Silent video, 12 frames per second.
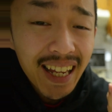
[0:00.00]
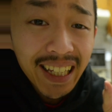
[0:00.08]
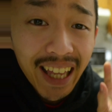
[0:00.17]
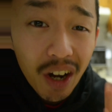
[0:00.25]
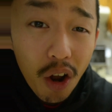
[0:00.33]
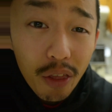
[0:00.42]

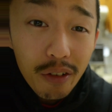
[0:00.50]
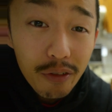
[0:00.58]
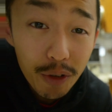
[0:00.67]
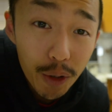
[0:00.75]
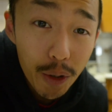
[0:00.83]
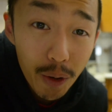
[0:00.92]
get all the
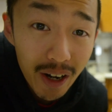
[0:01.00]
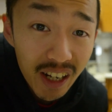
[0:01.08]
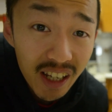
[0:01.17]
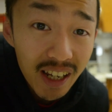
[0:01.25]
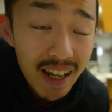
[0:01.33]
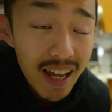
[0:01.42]
food
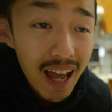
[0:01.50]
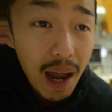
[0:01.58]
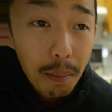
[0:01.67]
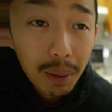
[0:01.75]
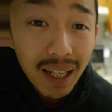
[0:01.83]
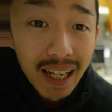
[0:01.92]
ready,
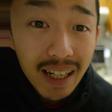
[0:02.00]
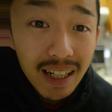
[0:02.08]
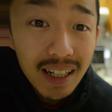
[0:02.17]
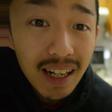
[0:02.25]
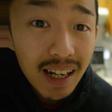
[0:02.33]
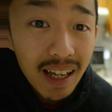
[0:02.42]
and plate
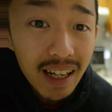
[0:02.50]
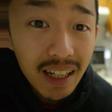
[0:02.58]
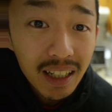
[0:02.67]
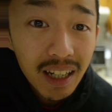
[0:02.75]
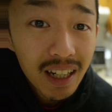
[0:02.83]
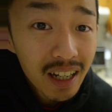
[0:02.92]
it
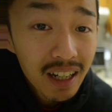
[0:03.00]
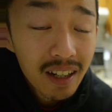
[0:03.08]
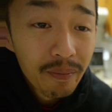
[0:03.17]
like